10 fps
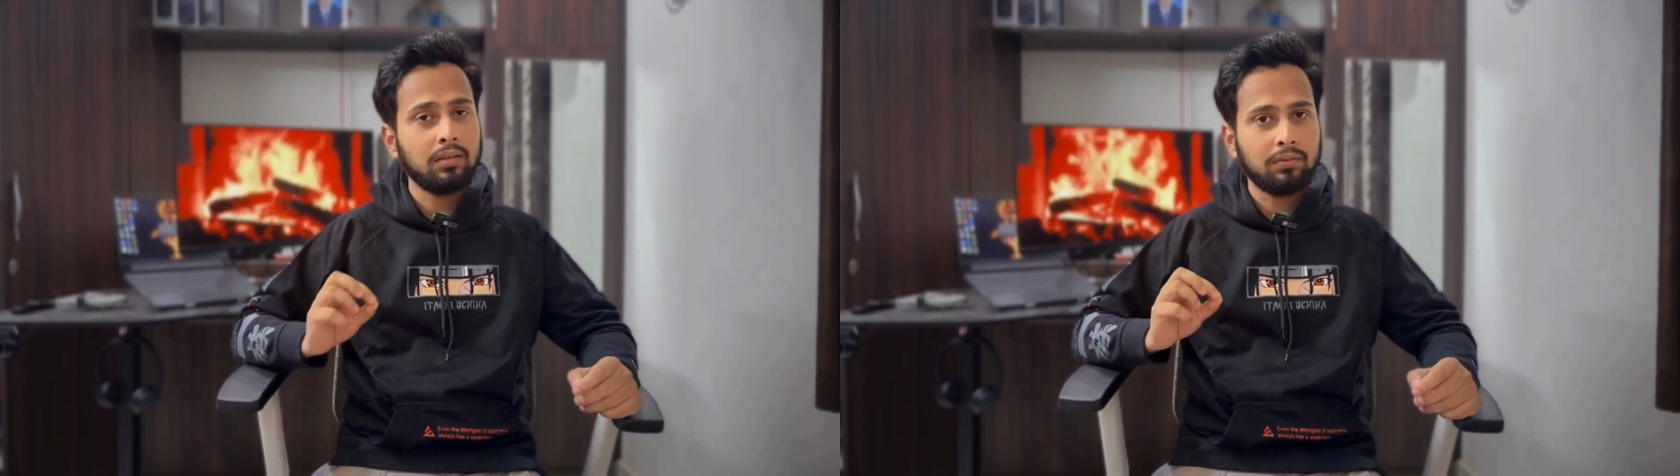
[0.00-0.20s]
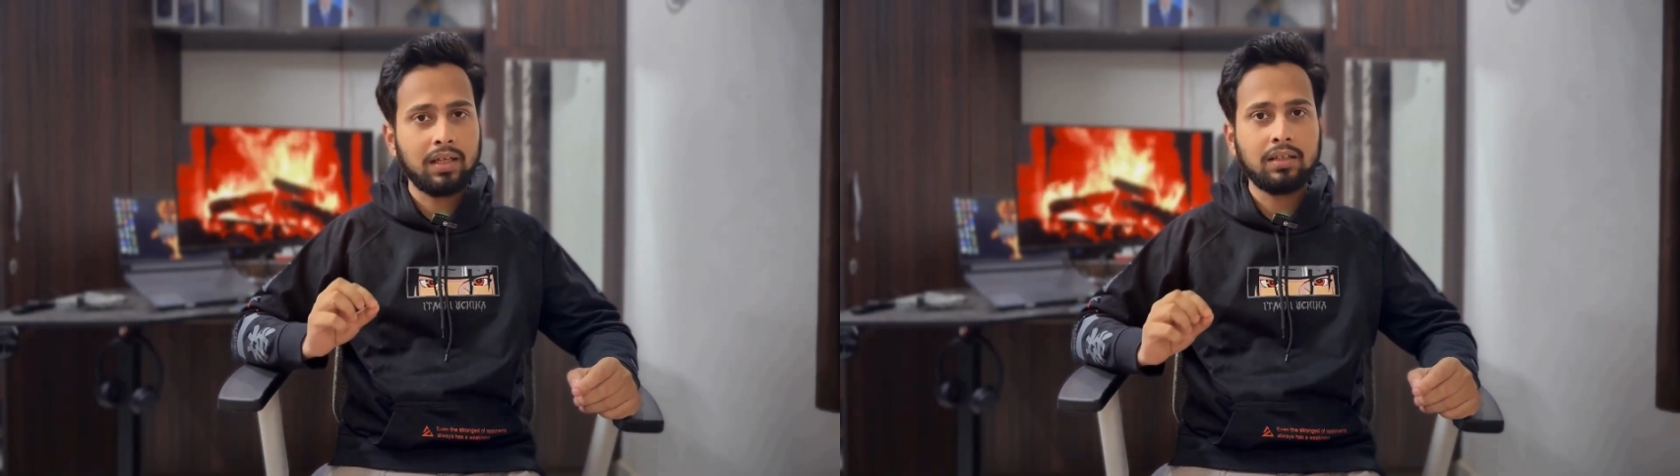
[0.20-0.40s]

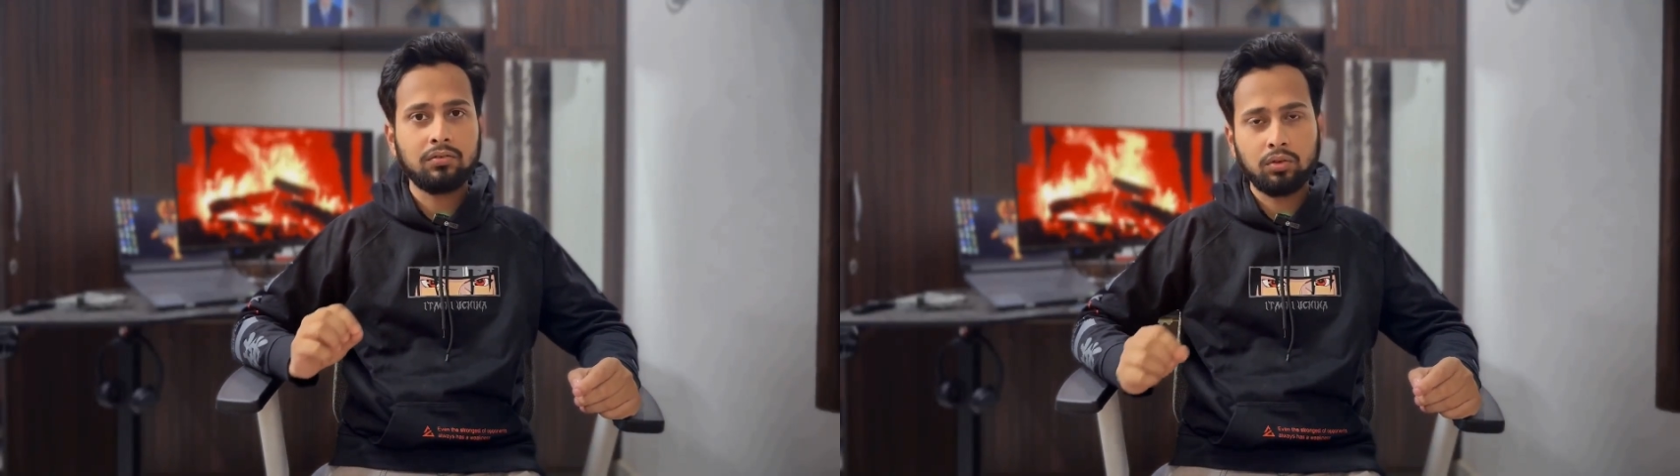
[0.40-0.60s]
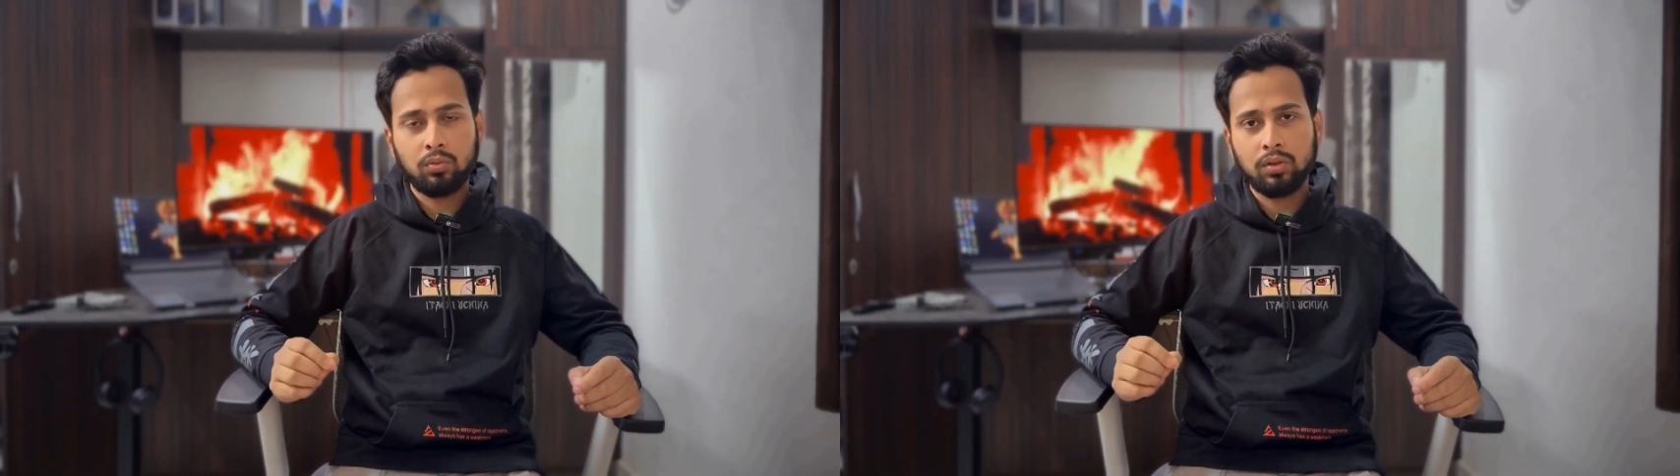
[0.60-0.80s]
Fast
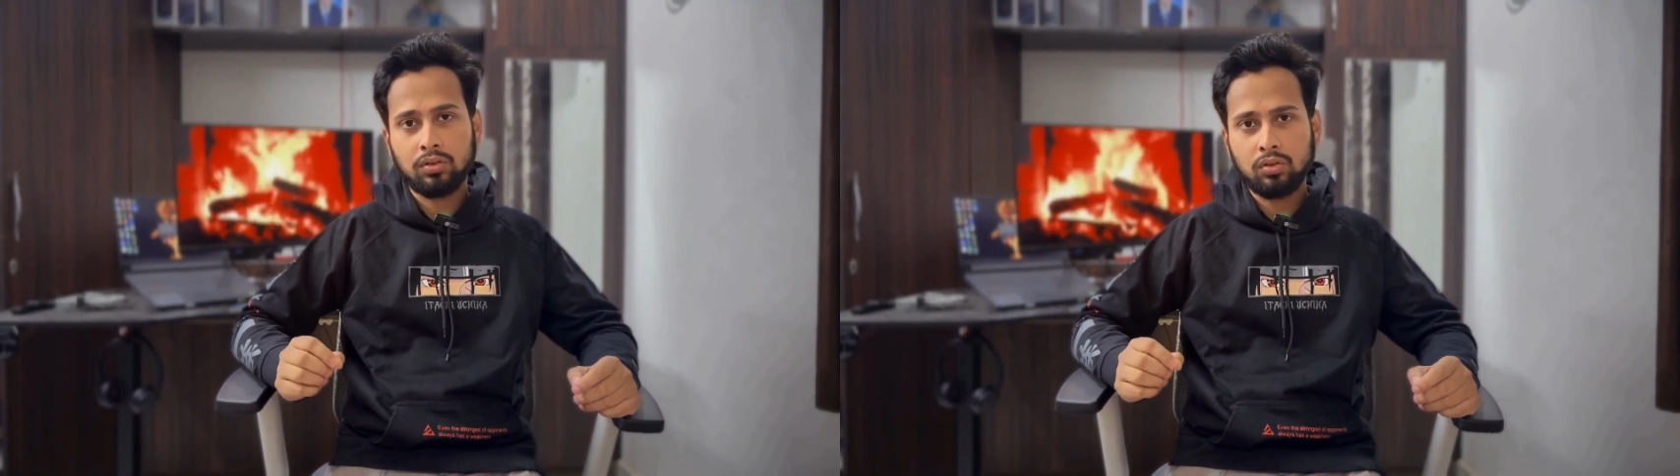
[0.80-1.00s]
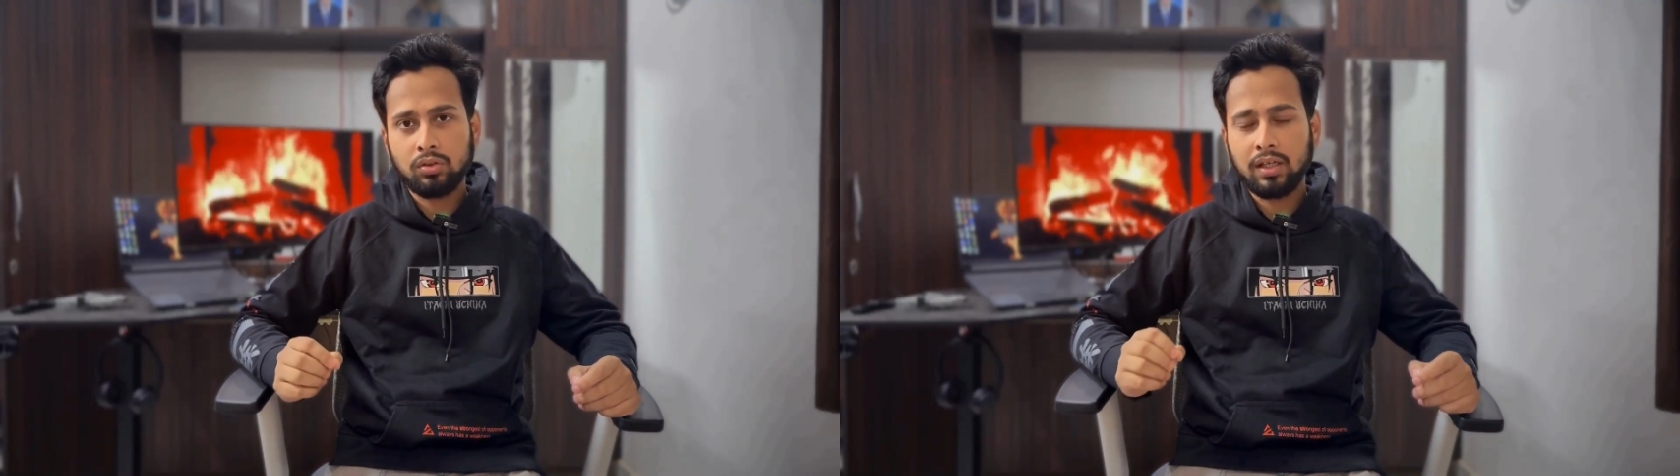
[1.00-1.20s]
forward
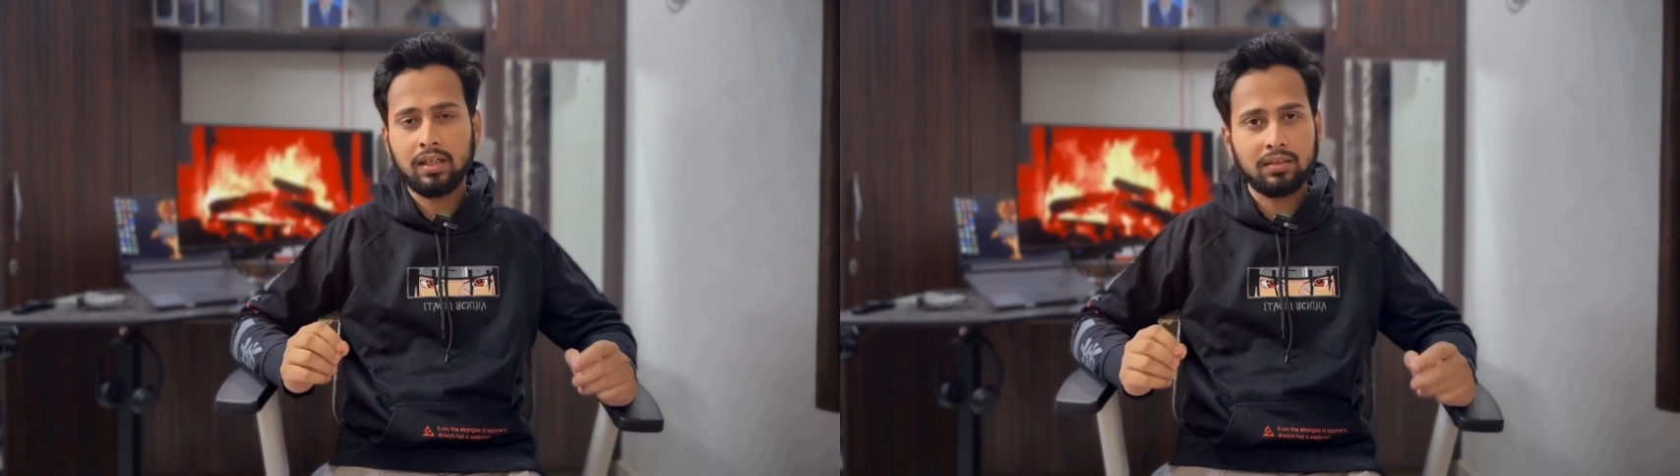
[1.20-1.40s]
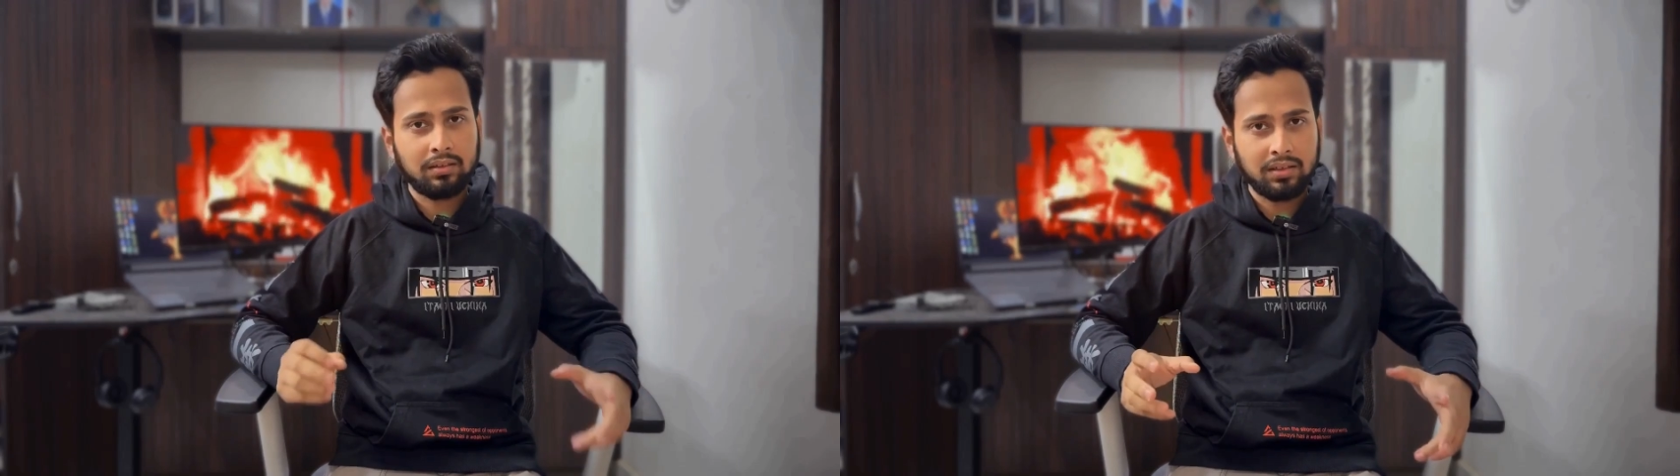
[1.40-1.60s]
to today.